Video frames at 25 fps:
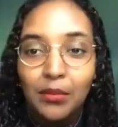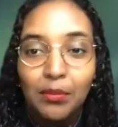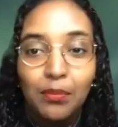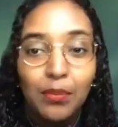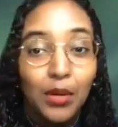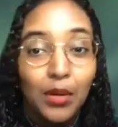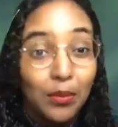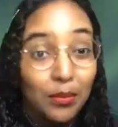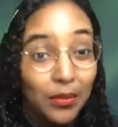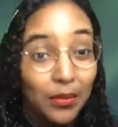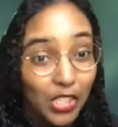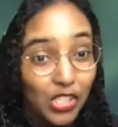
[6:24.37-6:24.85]

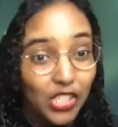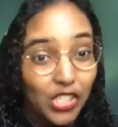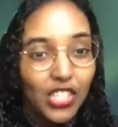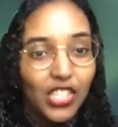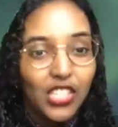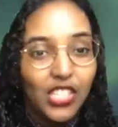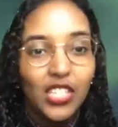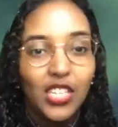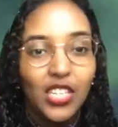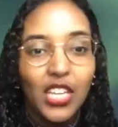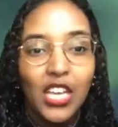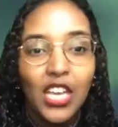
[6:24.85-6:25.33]
permission
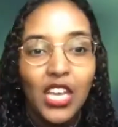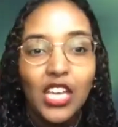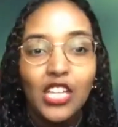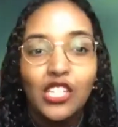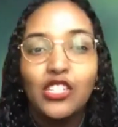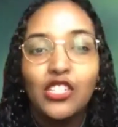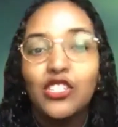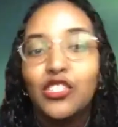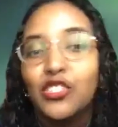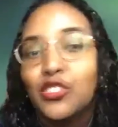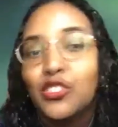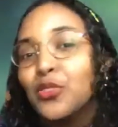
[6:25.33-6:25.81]
to
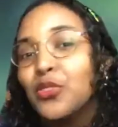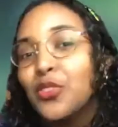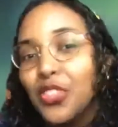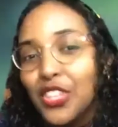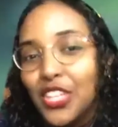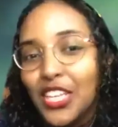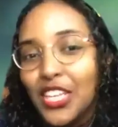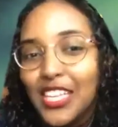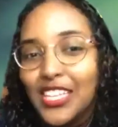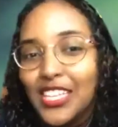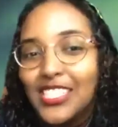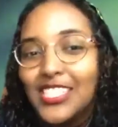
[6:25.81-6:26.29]
do
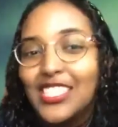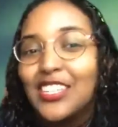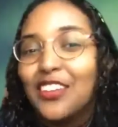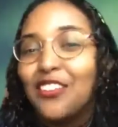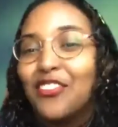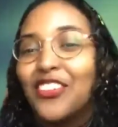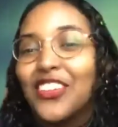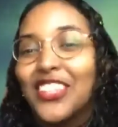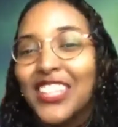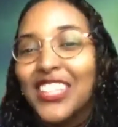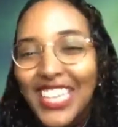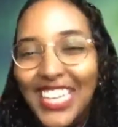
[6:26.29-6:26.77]
things
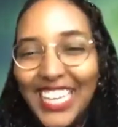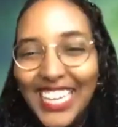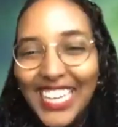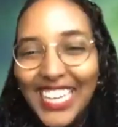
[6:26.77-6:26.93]
differently.